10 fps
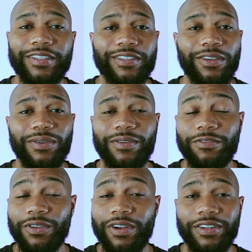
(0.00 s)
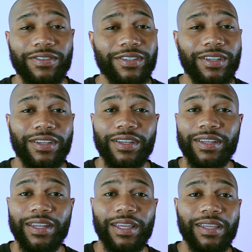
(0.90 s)
So if you're
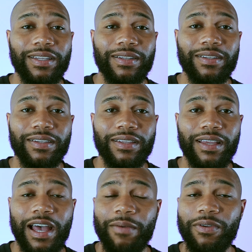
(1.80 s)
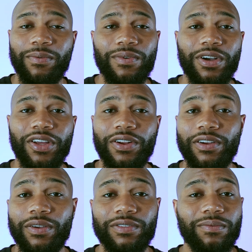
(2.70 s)
interested in copping one or
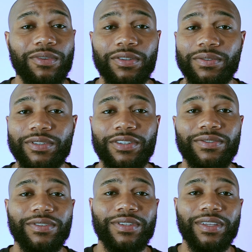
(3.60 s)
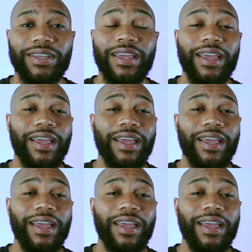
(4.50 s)
know someone who's interested,